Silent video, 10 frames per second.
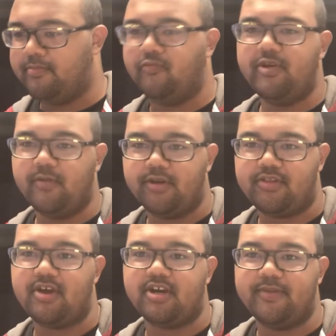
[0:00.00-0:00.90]
We will
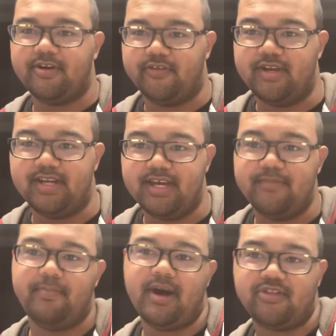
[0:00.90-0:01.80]
talk about Green Day
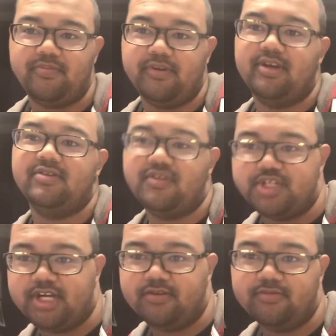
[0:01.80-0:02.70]
possibly on this
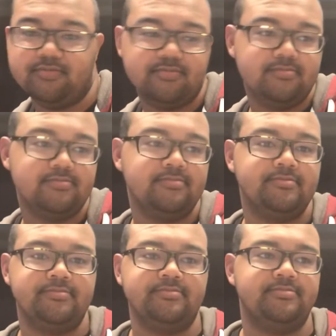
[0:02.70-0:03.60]
channel.
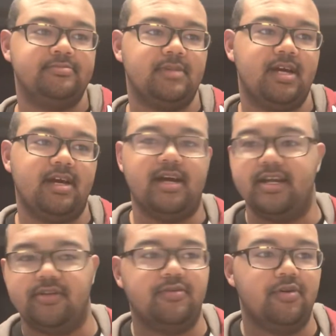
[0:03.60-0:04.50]

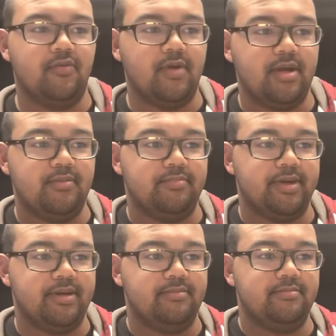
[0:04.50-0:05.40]
I don't know when,
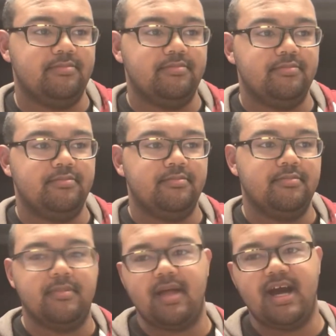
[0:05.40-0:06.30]
but
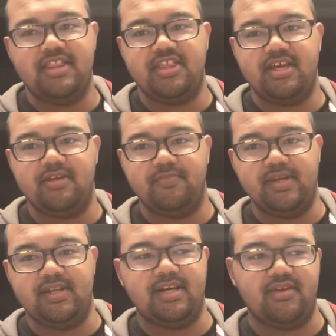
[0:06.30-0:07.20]
I think it'll
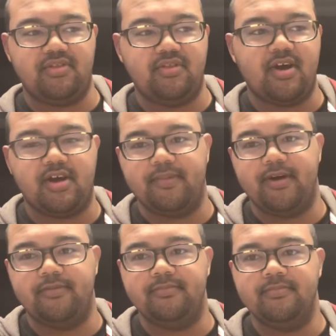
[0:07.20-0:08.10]
be nice to talk
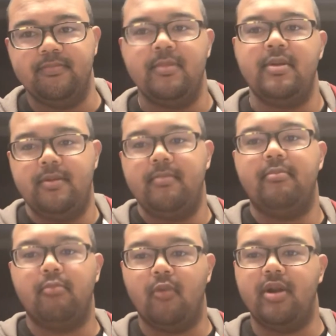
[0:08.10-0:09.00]
about
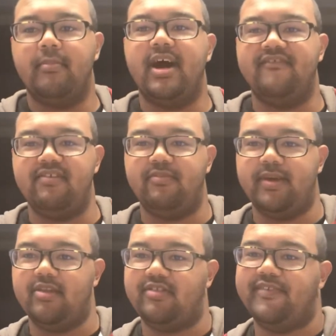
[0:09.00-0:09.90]
one of my favorite
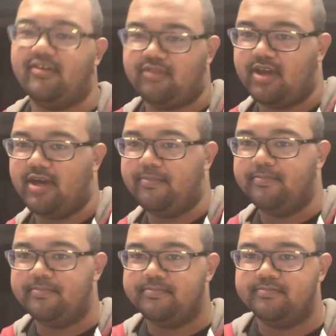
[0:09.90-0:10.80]
bands of all time.
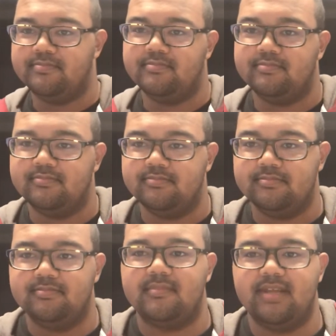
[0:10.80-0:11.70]

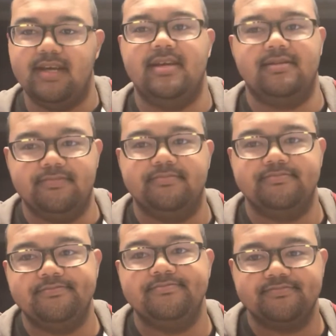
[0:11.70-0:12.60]
And
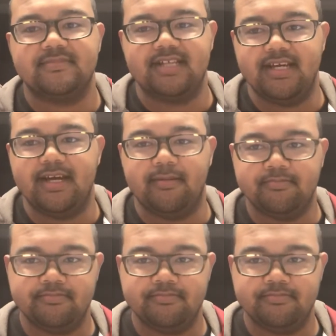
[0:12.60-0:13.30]
yeah.